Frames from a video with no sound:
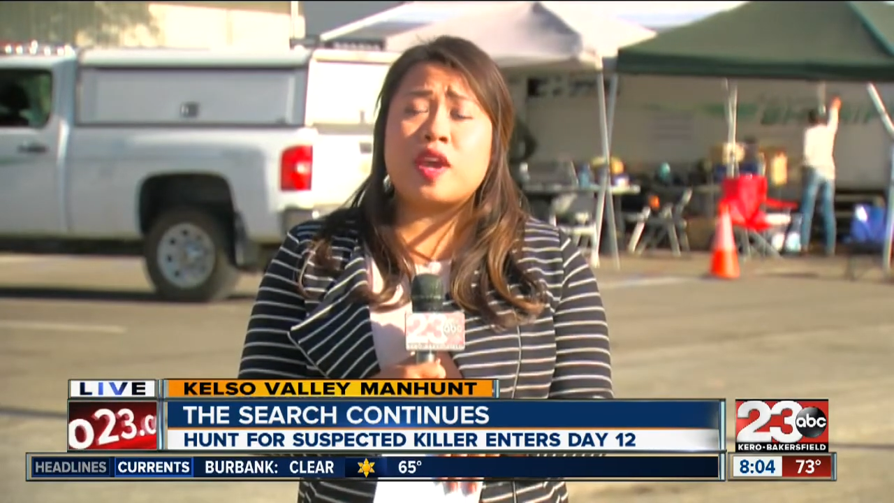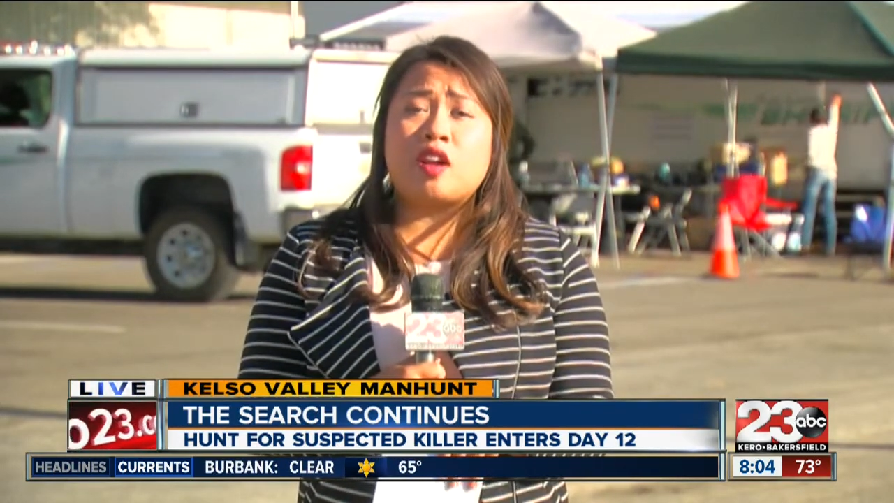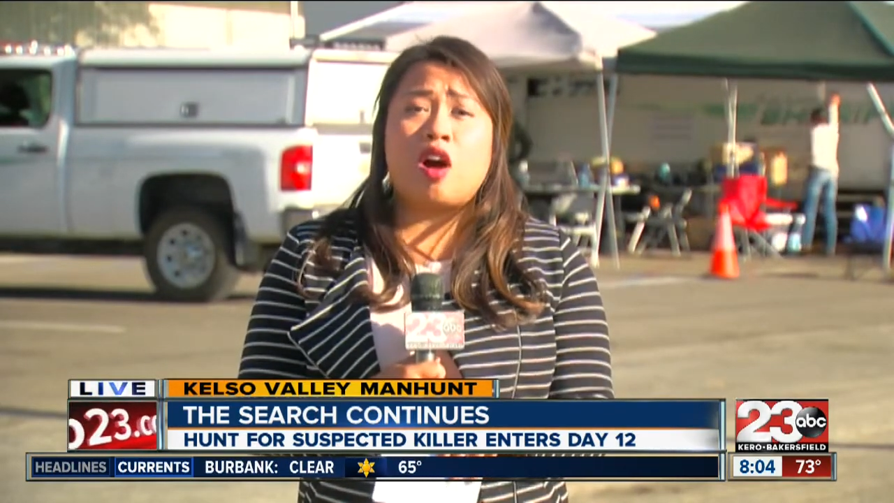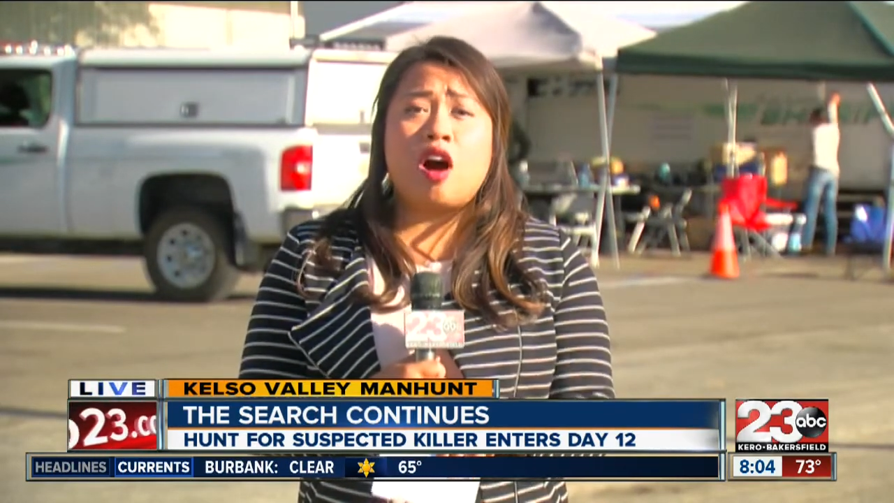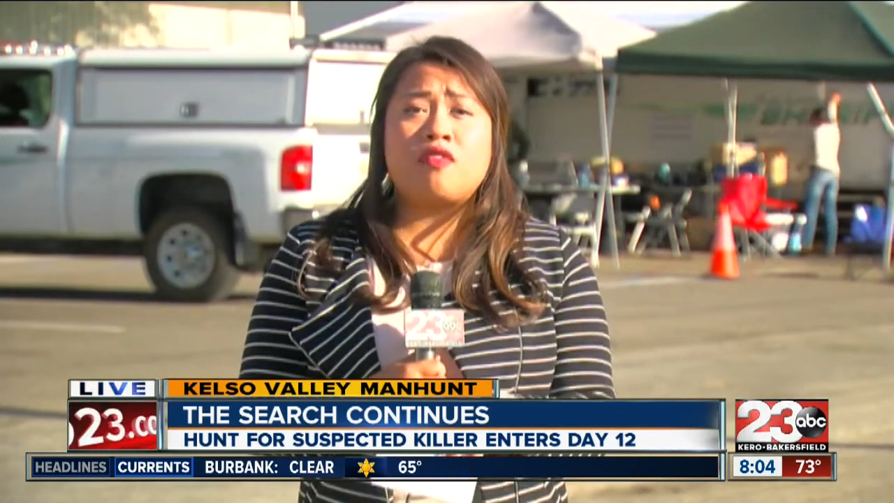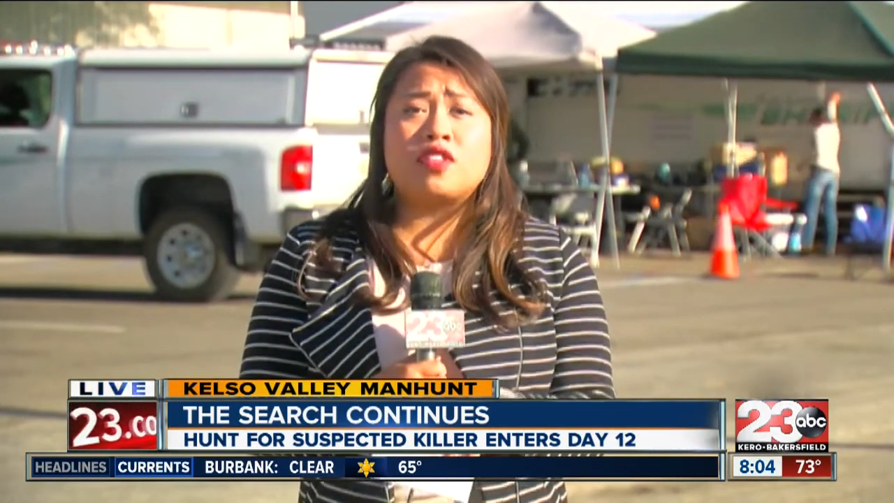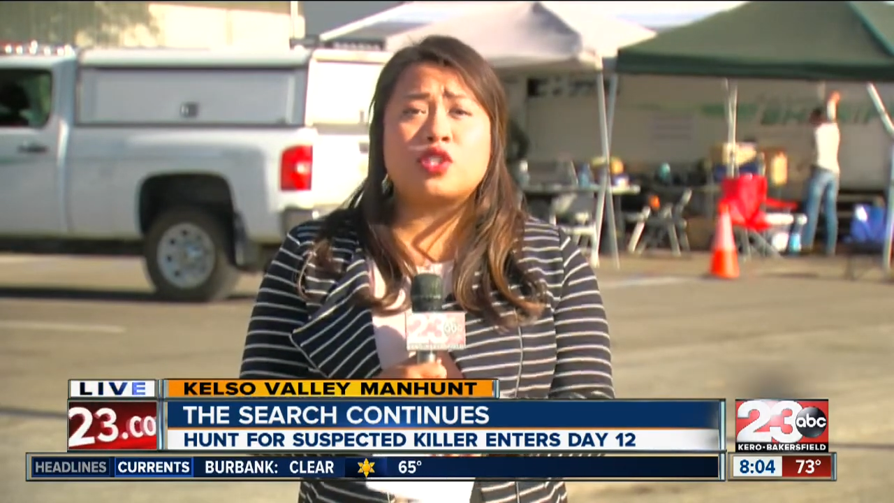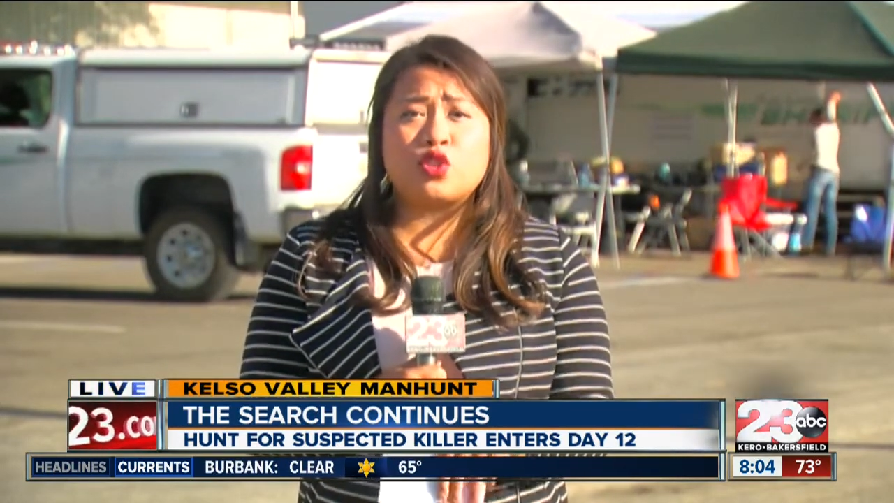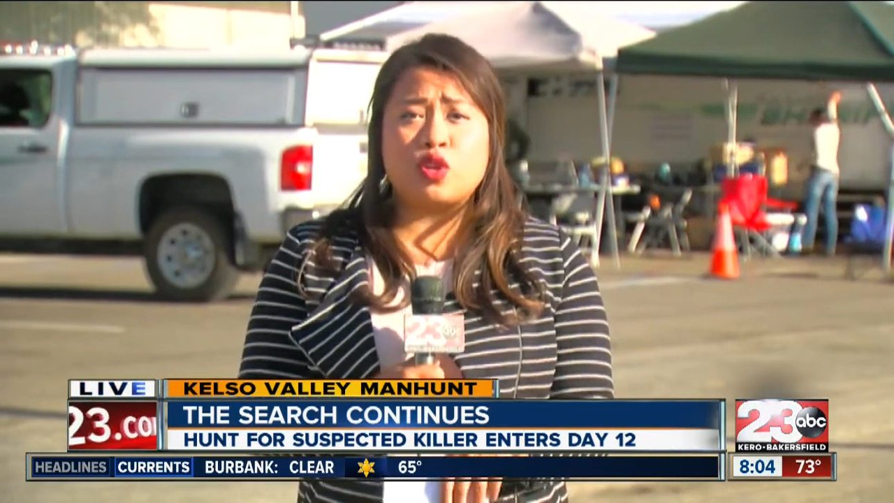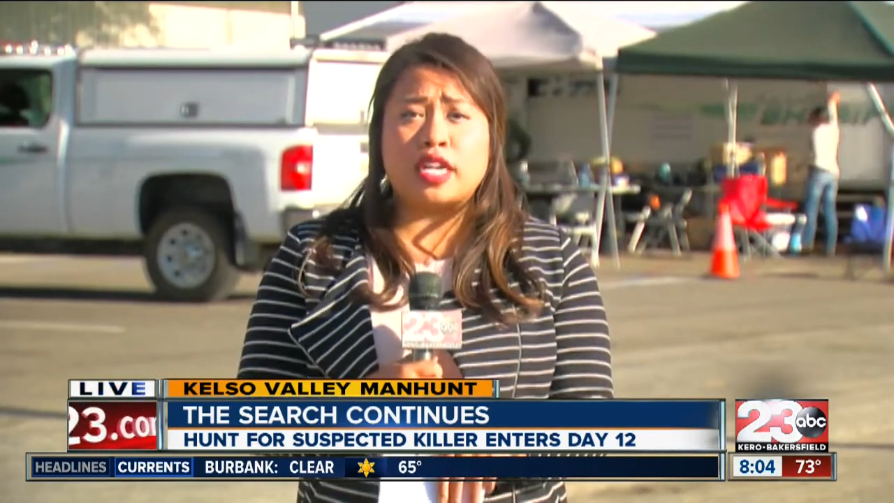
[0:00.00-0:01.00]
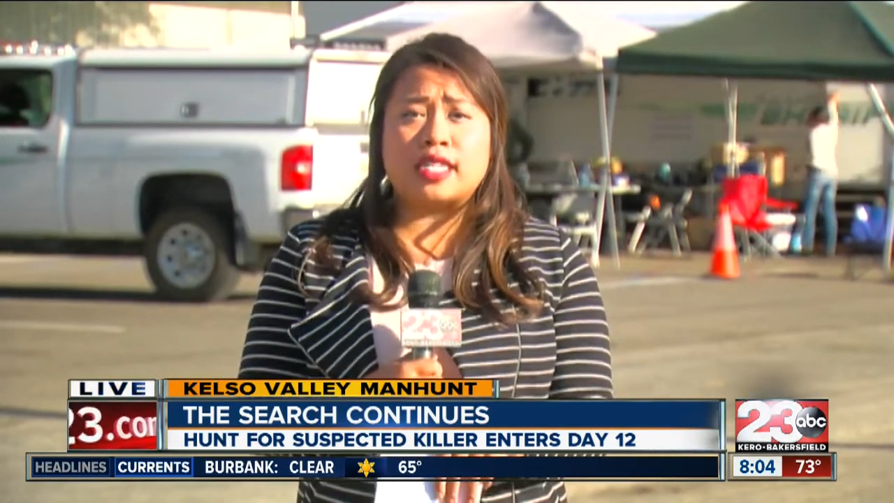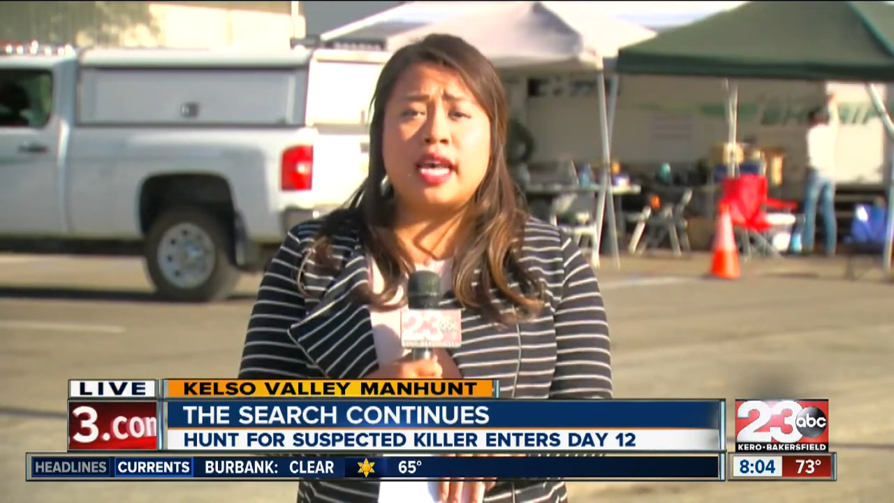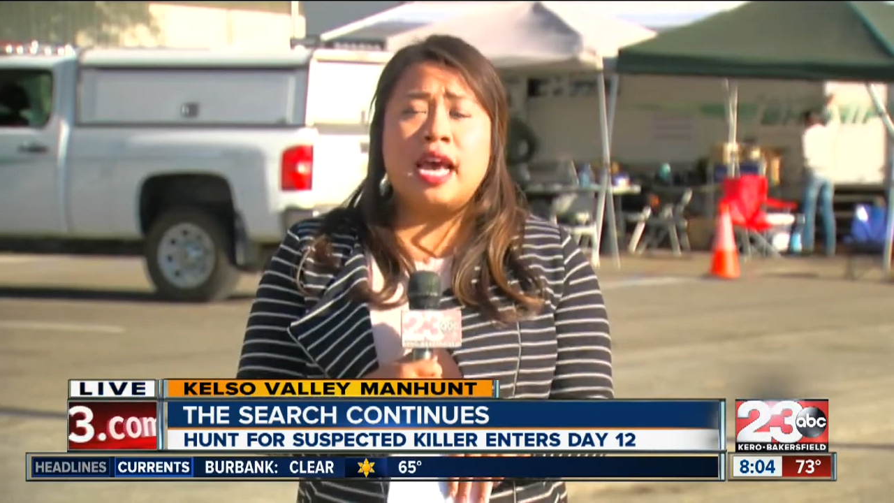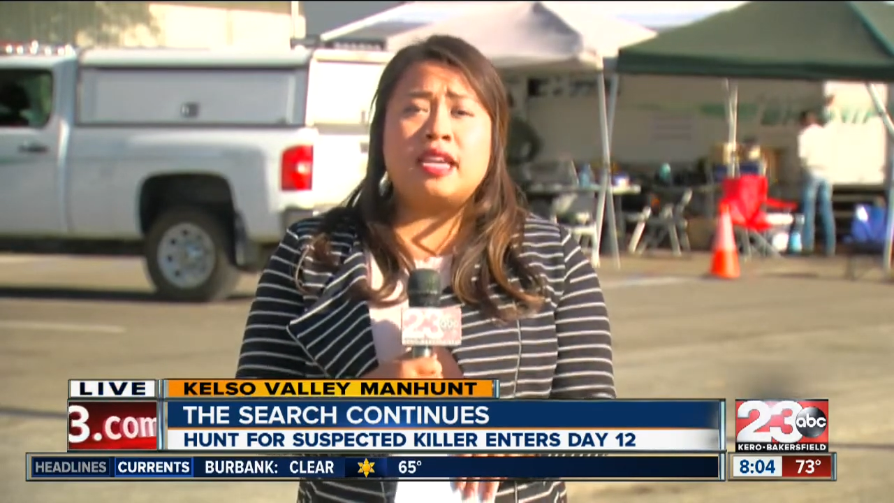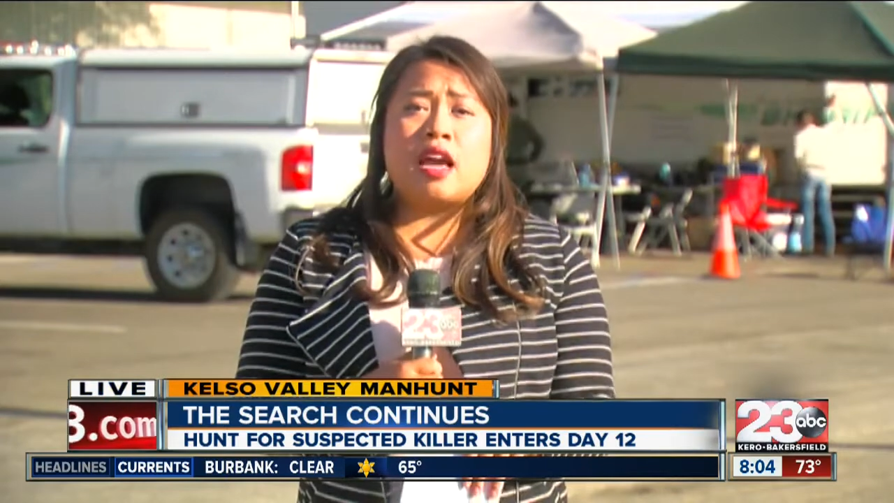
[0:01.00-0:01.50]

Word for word: man off the streets.